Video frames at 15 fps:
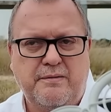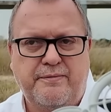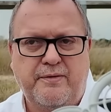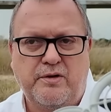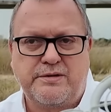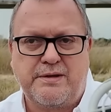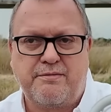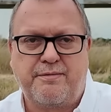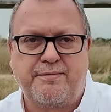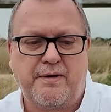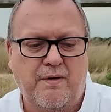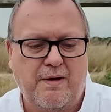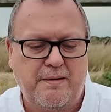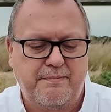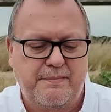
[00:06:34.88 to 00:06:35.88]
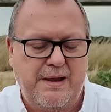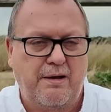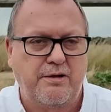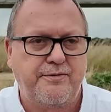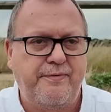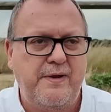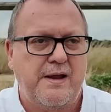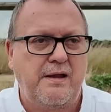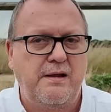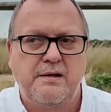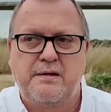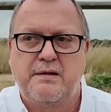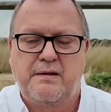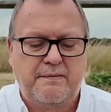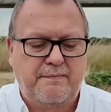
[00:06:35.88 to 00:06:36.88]
First ever flight. Now I
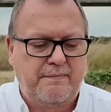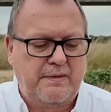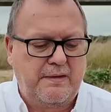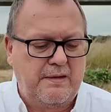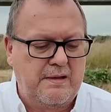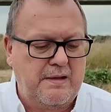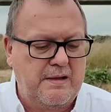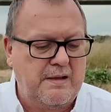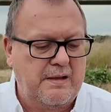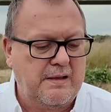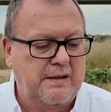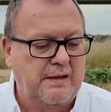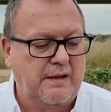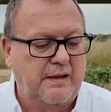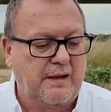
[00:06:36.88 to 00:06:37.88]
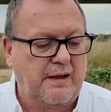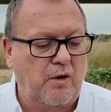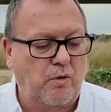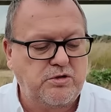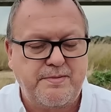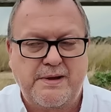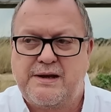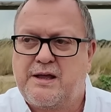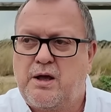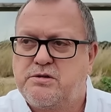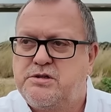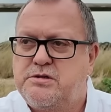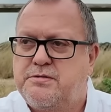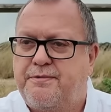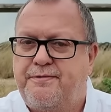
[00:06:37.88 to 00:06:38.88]
think it automatically
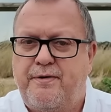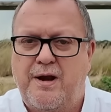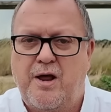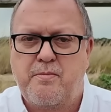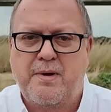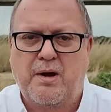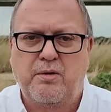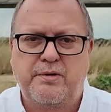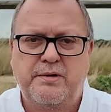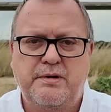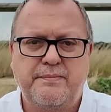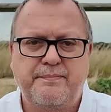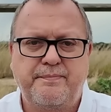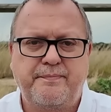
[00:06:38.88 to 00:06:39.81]
goes into follow mode.